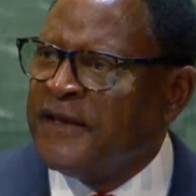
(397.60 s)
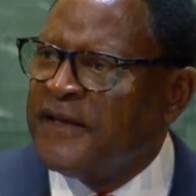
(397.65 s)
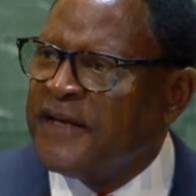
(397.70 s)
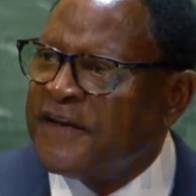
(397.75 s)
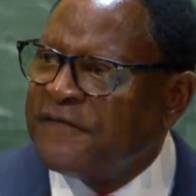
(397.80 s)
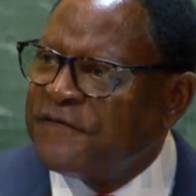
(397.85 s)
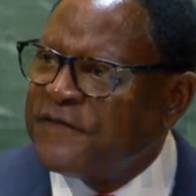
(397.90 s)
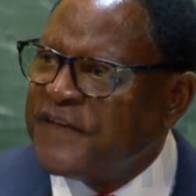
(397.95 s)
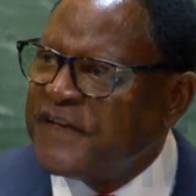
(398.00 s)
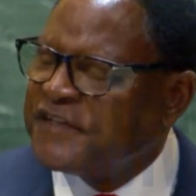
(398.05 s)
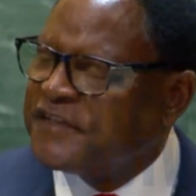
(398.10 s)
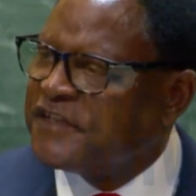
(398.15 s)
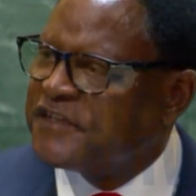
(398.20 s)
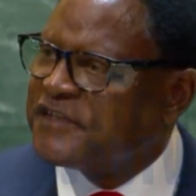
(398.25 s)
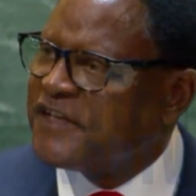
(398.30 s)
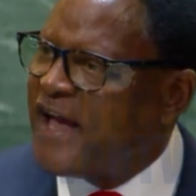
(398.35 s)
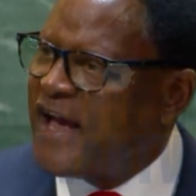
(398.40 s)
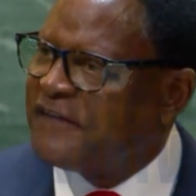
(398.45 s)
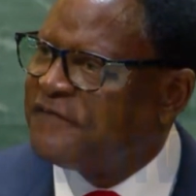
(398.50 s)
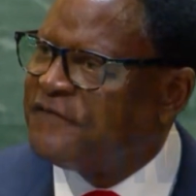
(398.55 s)
If this
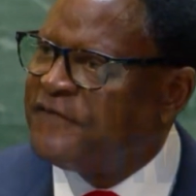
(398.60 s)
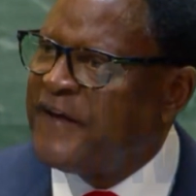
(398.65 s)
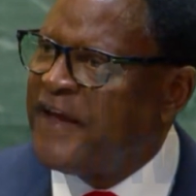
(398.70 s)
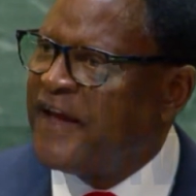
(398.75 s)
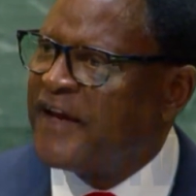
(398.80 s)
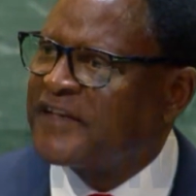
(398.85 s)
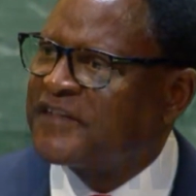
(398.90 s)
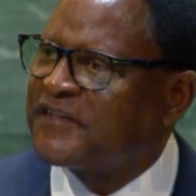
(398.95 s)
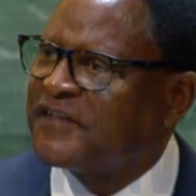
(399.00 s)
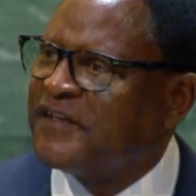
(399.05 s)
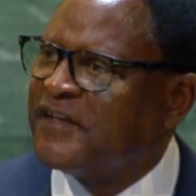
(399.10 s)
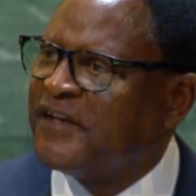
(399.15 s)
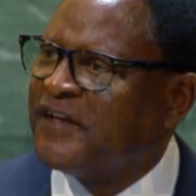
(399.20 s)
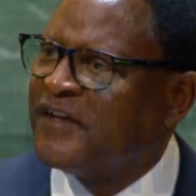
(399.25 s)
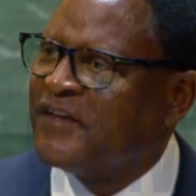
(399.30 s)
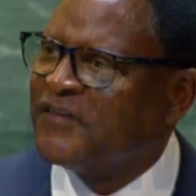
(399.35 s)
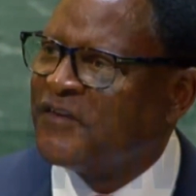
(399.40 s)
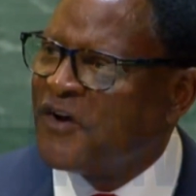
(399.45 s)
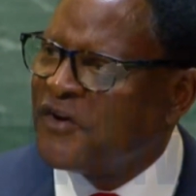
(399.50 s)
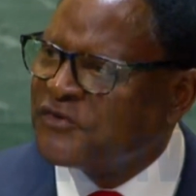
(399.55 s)
is not fixed,
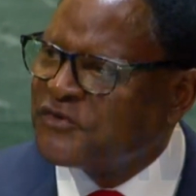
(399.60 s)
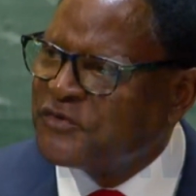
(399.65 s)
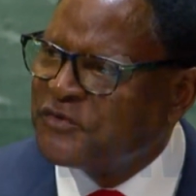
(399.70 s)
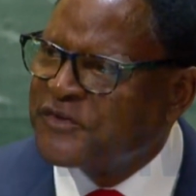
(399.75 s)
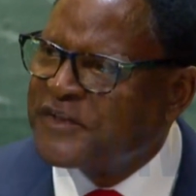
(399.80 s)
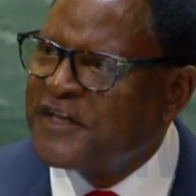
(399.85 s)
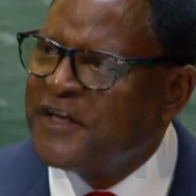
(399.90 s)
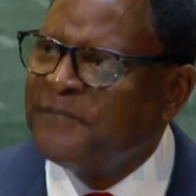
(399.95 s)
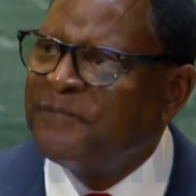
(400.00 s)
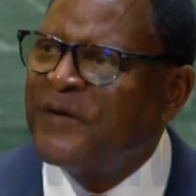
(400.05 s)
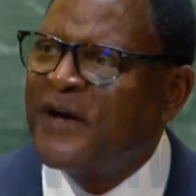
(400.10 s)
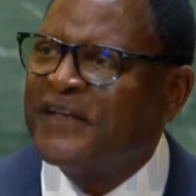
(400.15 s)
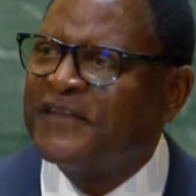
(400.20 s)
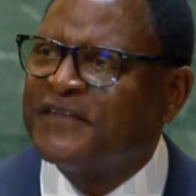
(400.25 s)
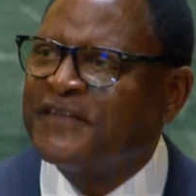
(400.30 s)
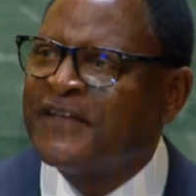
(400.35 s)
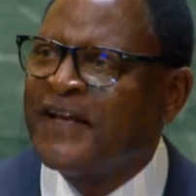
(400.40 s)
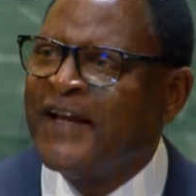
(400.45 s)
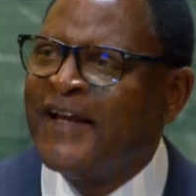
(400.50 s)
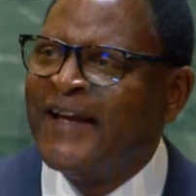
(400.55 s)
those who keep
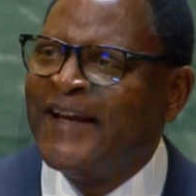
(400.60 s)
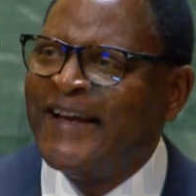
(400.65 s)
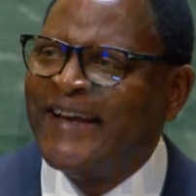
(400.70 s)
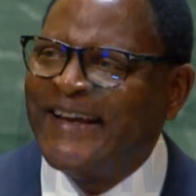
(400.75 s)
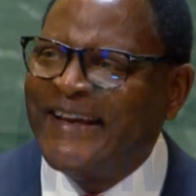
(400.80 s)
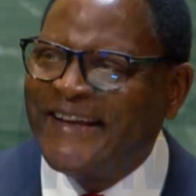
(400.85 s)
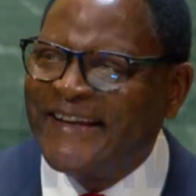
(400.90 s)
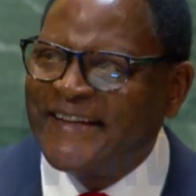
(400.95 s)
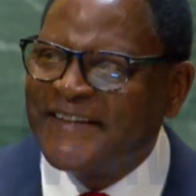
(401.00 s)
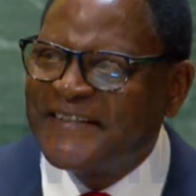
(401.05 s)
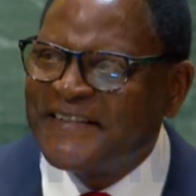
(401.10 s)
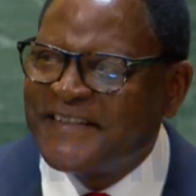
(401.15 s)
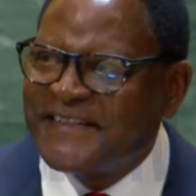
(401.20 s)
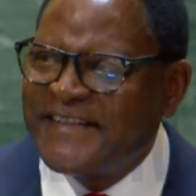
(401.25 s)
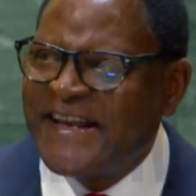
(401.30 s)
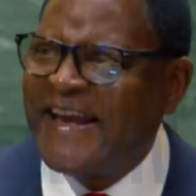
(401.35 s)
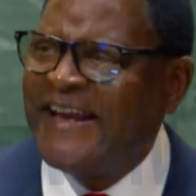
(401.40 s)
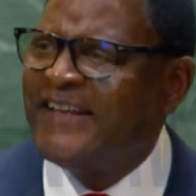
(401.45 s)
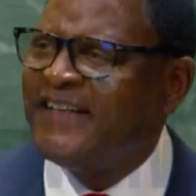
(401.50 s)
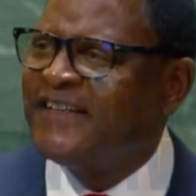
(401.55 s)
us in a
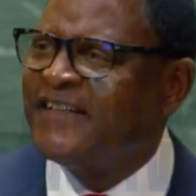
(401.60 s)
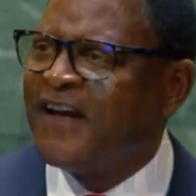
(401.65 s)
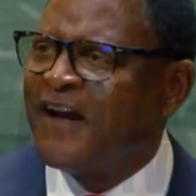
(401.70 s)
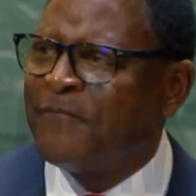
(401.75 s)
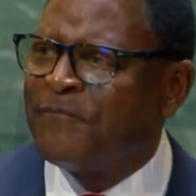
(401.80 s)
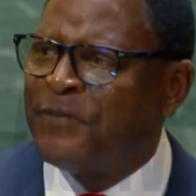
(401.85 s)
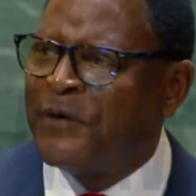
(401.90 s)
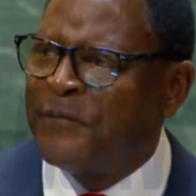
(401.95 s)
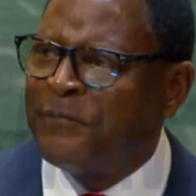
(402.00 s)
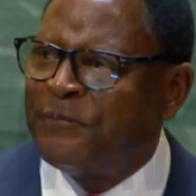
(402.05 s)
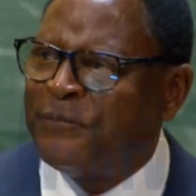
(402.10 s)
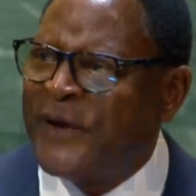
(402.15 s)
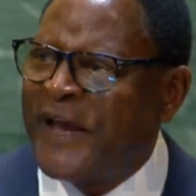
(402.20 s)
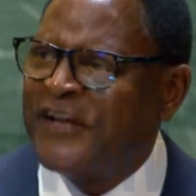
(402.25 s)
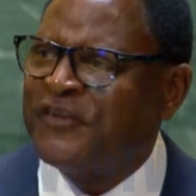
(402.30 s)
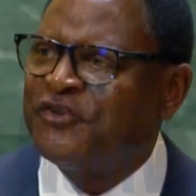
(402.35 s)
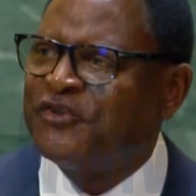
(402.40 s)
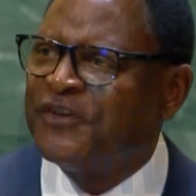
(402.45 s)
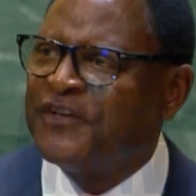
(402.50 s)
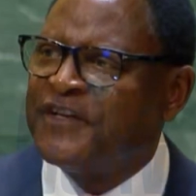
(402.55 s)
state of
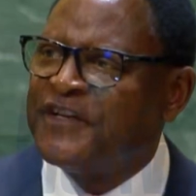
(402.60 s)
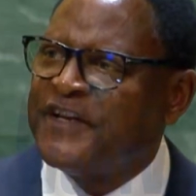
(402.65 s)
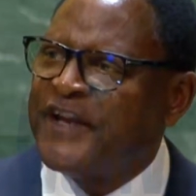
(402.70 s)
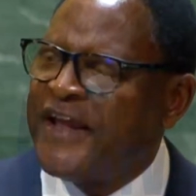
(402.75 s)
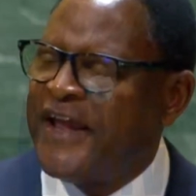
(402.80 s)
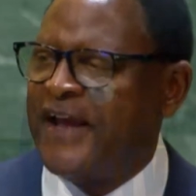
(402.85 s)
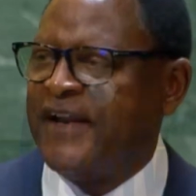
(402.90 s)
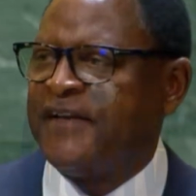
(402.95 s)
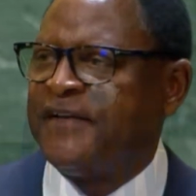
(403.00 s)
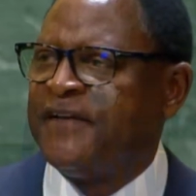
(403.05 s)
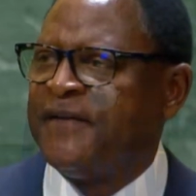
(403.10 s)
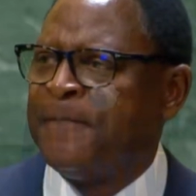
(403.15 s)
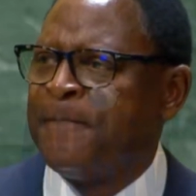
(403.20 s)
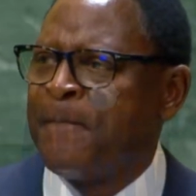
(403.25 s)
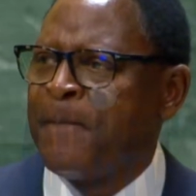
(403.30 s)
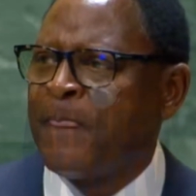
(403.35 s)
perpetual debt,